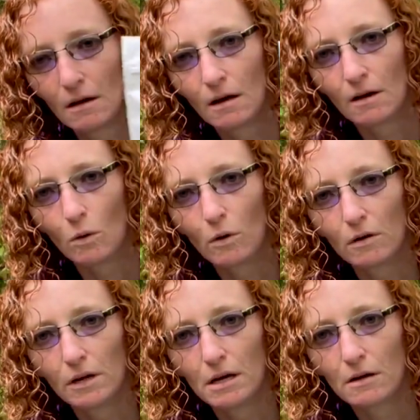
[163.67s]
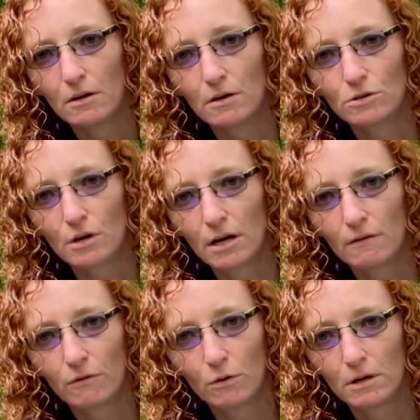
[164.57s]
oil leak or your tranny
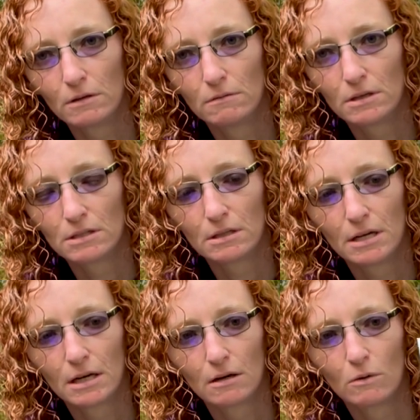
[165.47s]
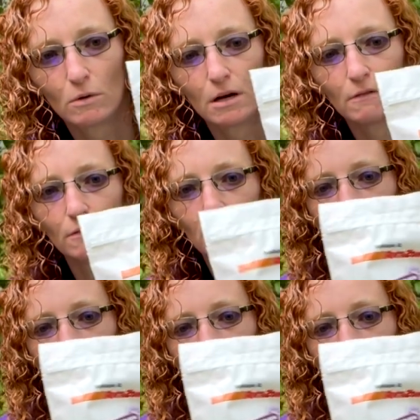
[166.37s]
fluid is leaking or whatever,